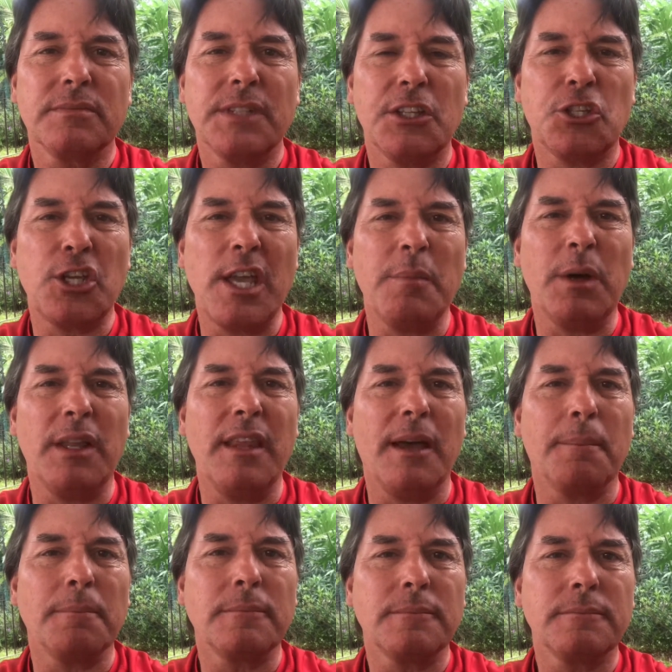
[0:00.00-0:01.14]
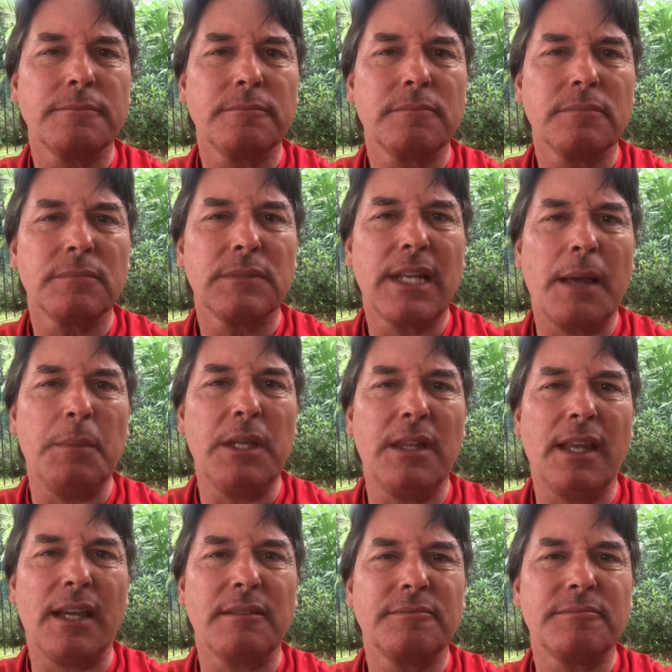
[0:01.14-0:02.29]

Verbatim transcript: And shame on them. And I mean that.